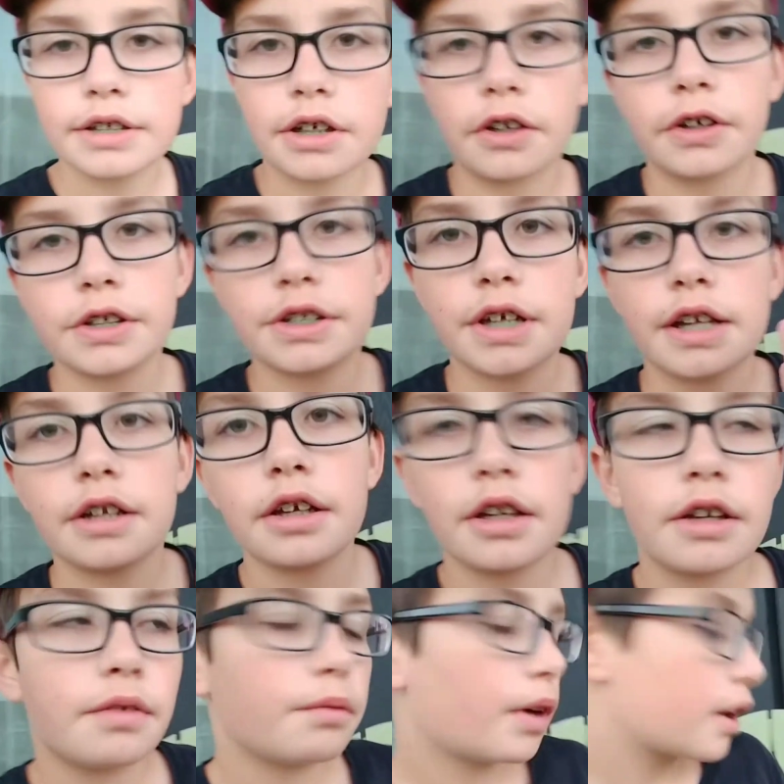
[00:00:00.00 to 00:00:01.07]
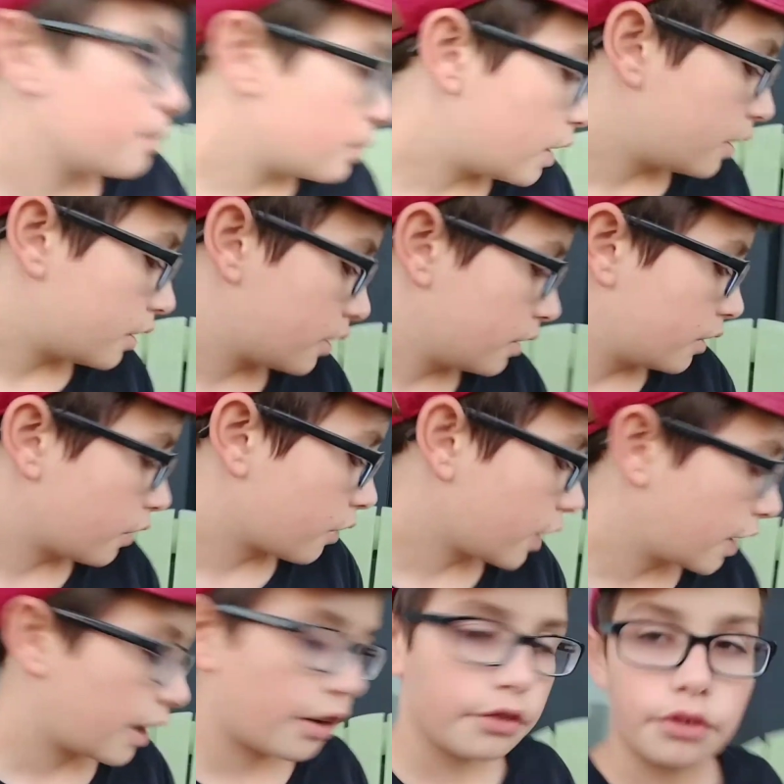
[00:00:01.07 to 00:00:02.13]
as I already said, recommend the
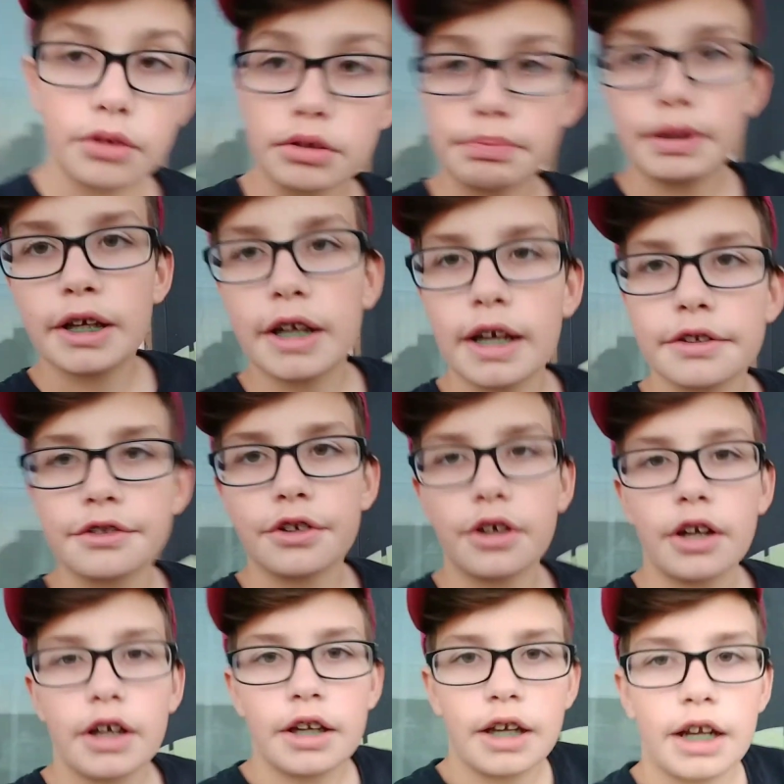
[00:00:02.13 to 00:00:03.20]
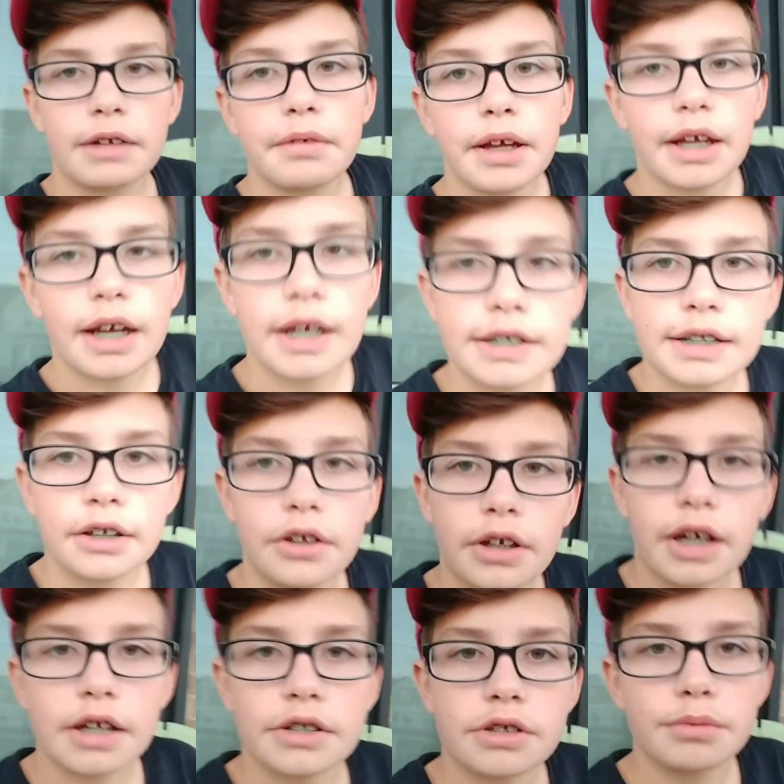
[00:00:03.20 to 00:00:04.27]
Granite Outdoors Baitcaster. Anyway guys, thank
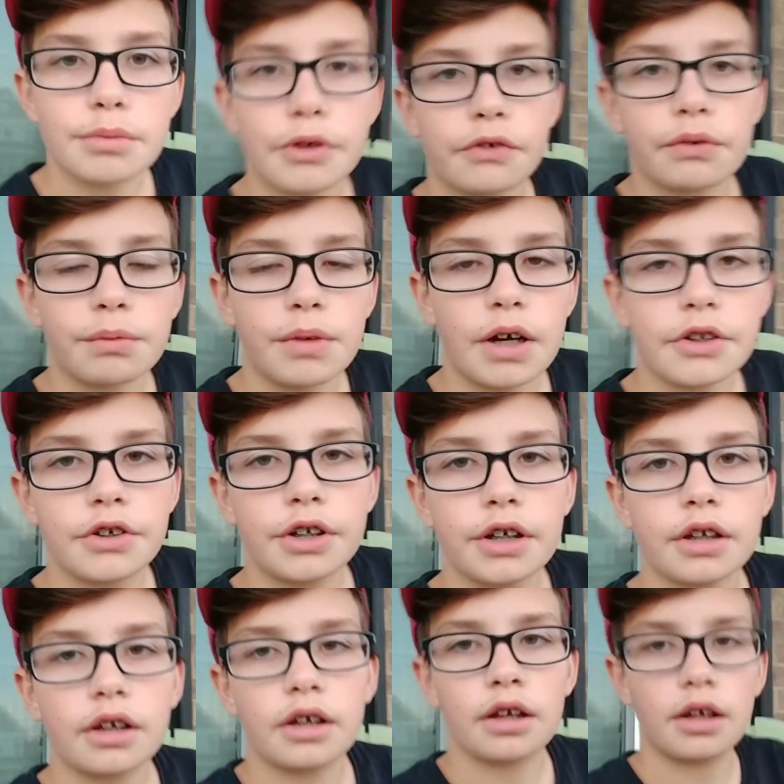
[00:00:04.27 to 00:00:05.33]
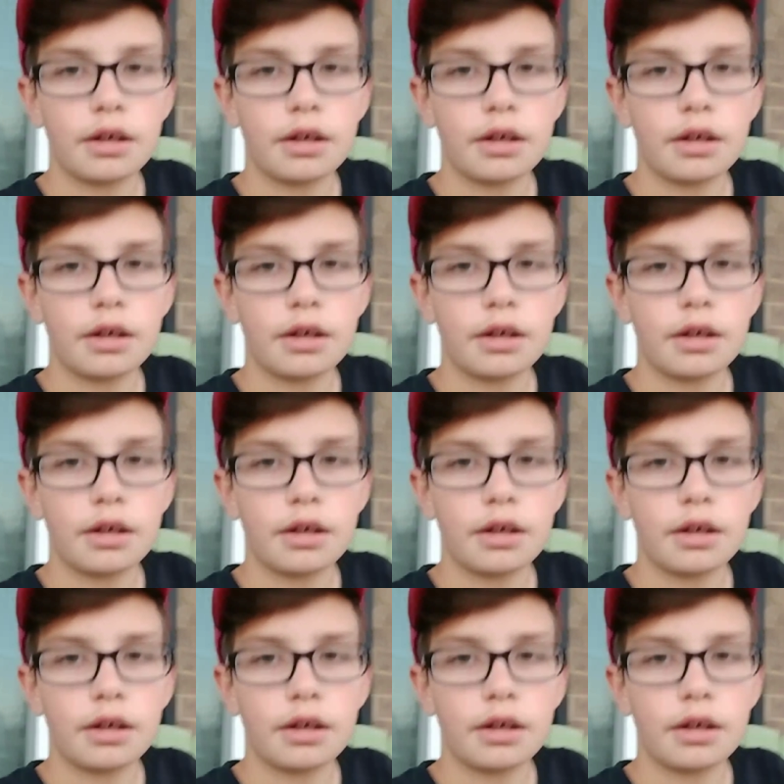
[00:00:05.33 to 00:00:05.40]
you guys so much for watching.